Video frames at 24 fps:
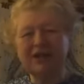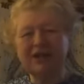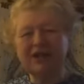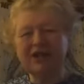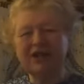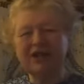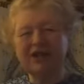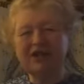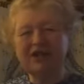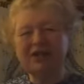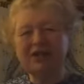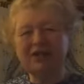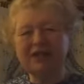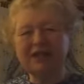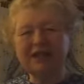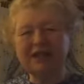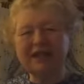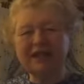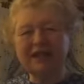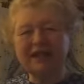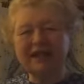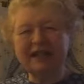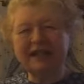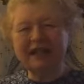She uses
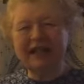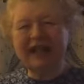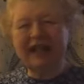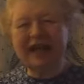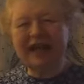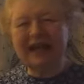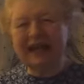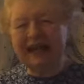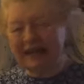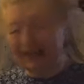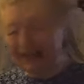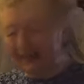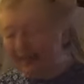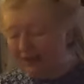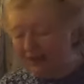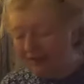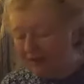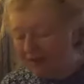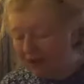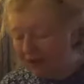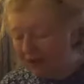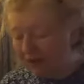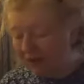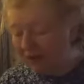tin cans.
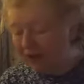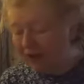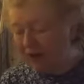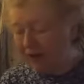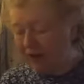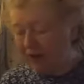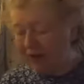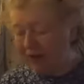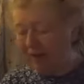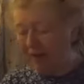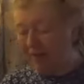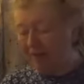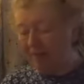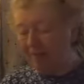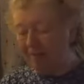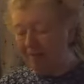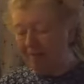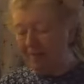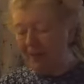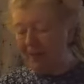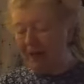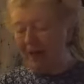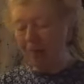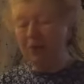Very good.
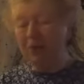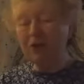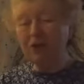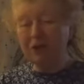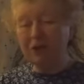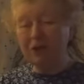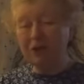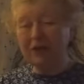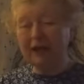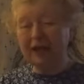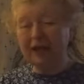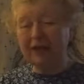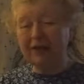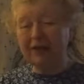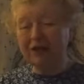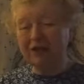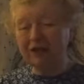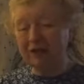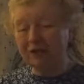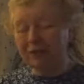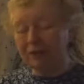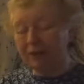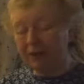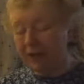I'm going to do that
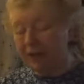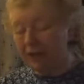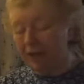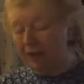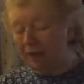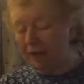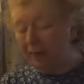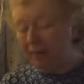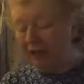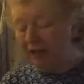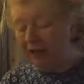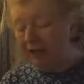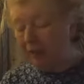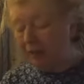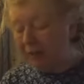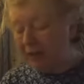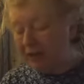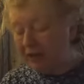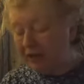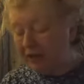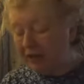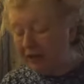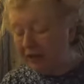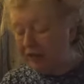too. Me and the
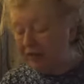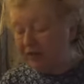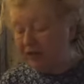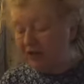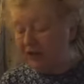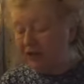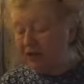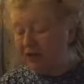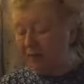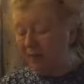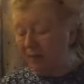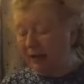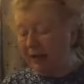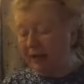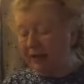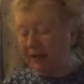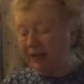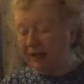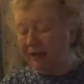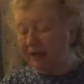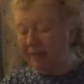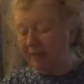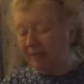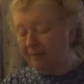pastor have such a
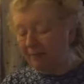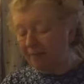mess.